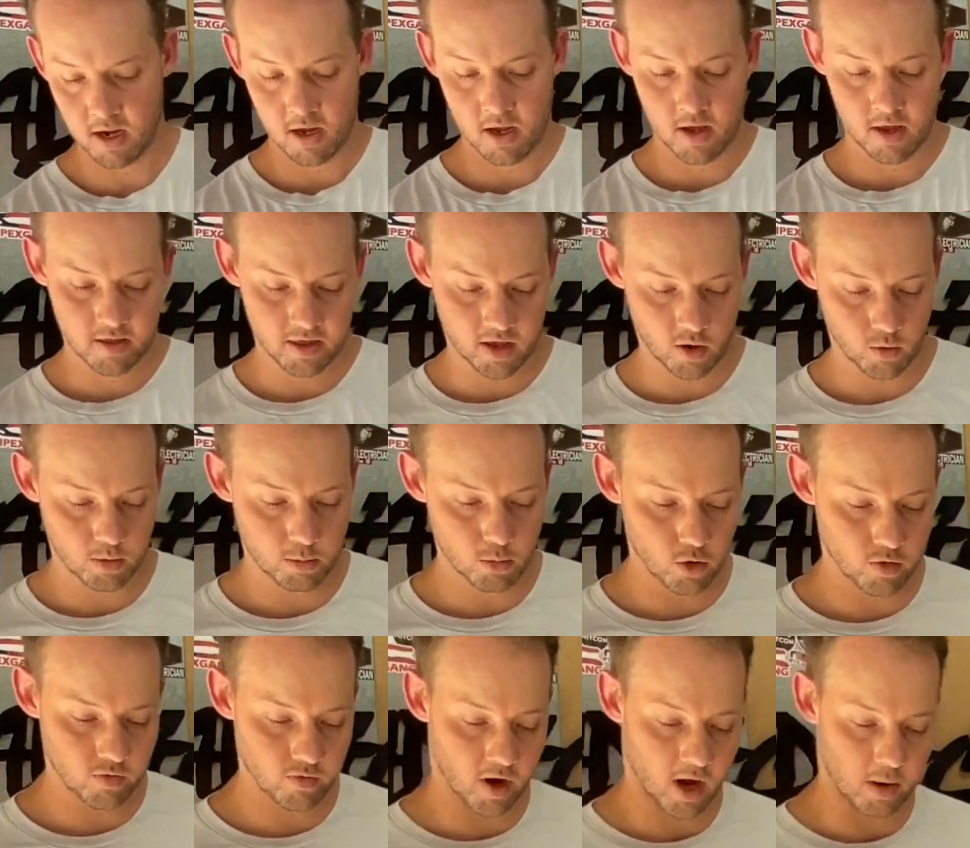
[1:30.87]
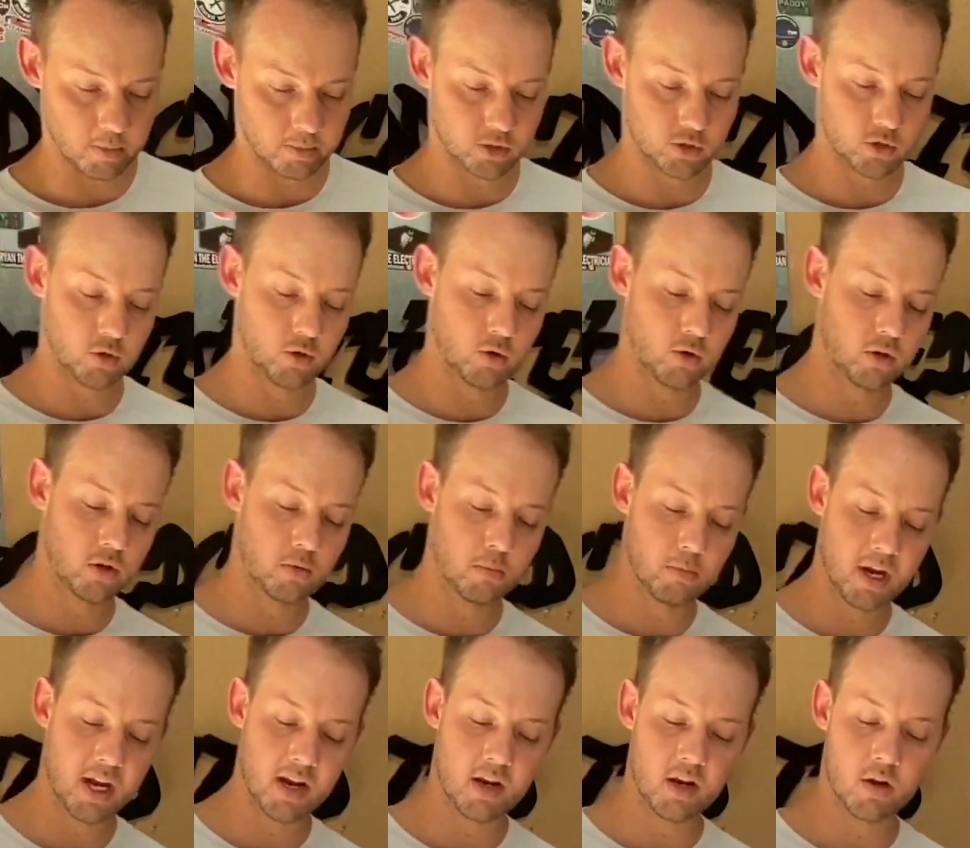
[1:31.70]
Then we move up to the
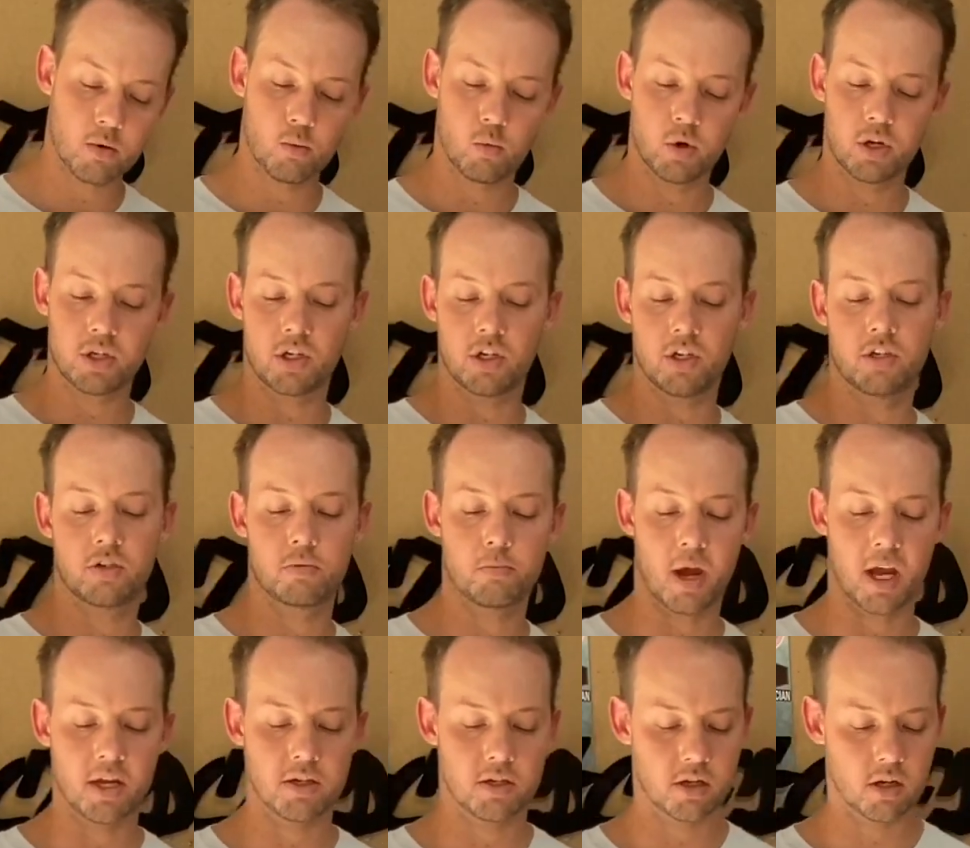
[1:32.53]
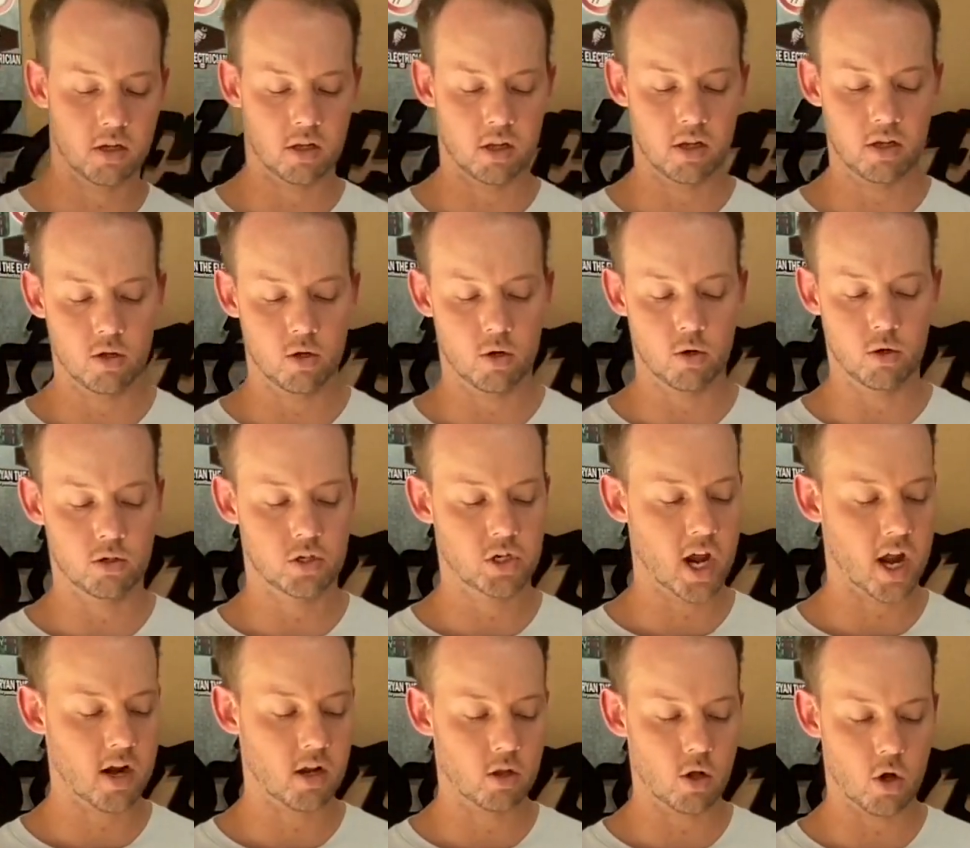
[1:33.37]
medium, which is basically your
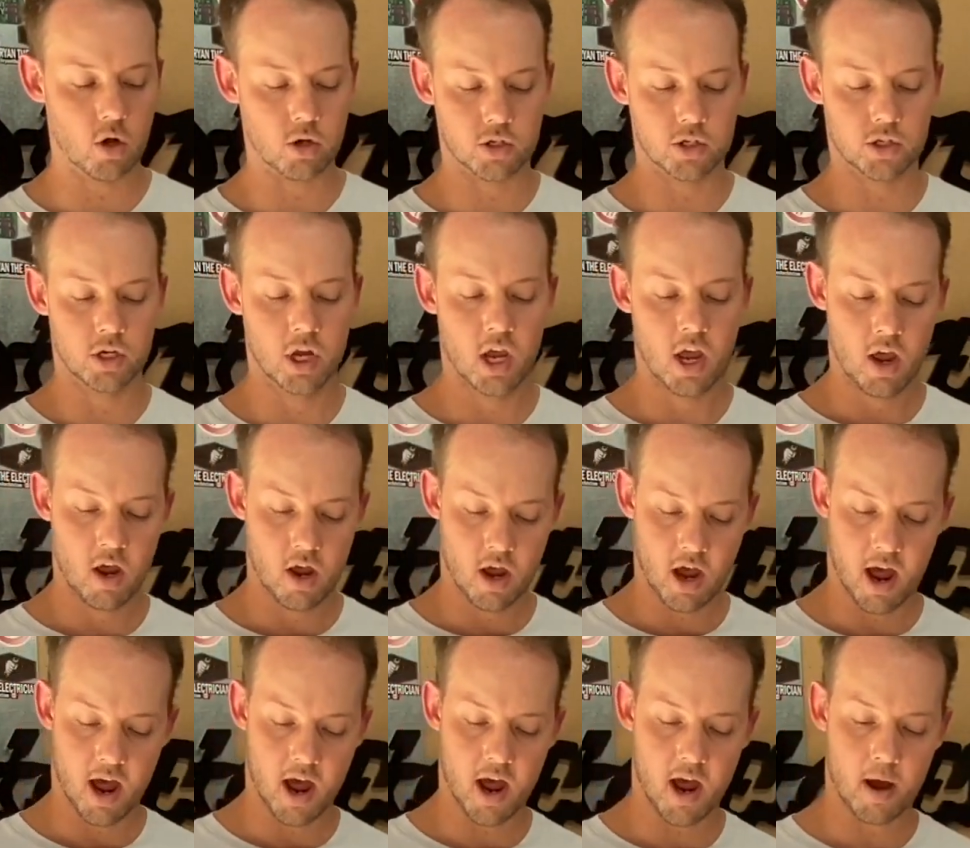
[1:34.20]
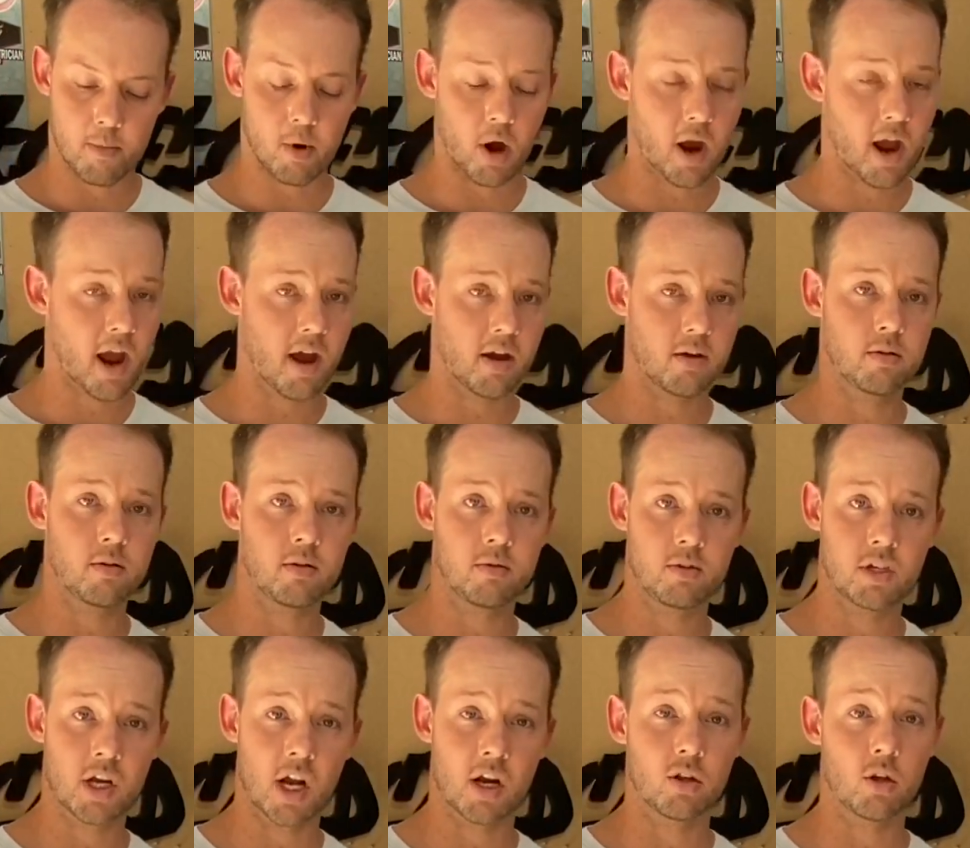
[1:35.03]
Channellocks. Um, I had
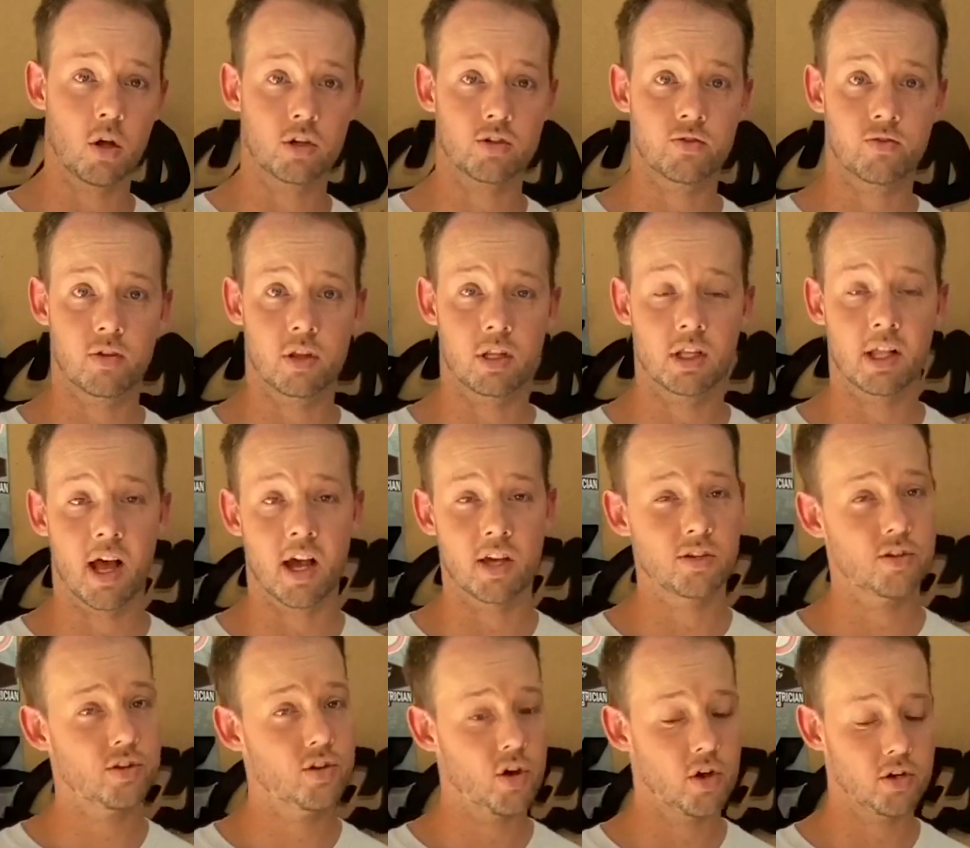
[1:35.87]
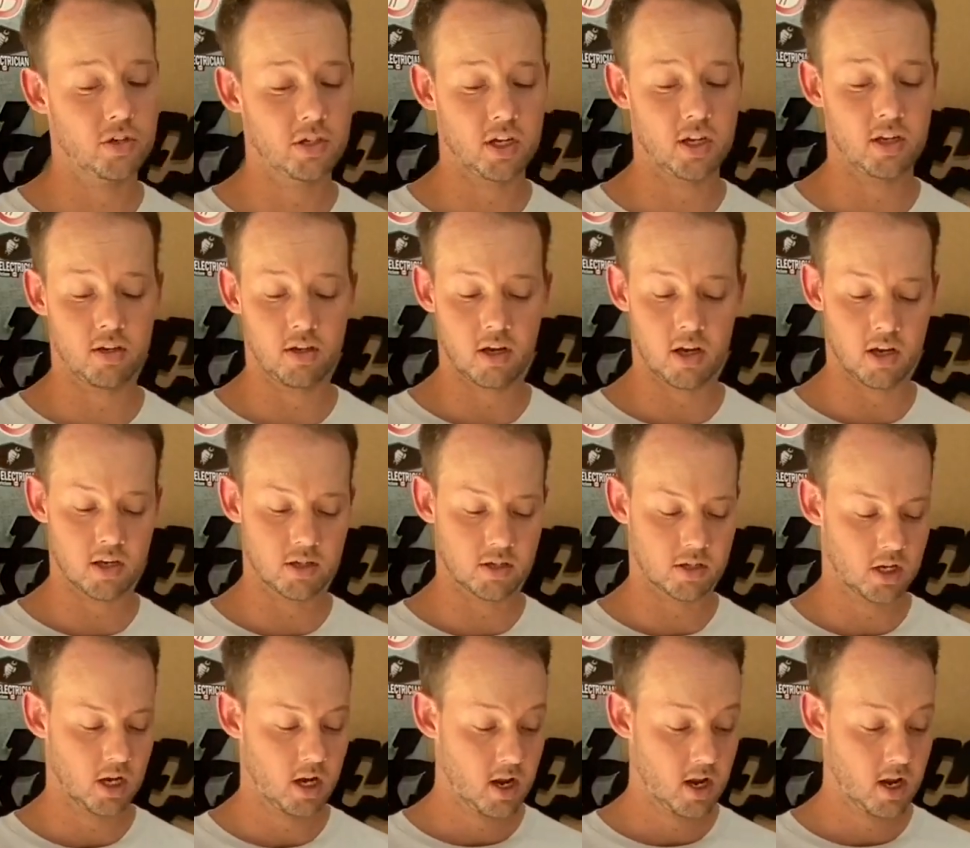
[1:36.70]
Channellocks for the last 13 years.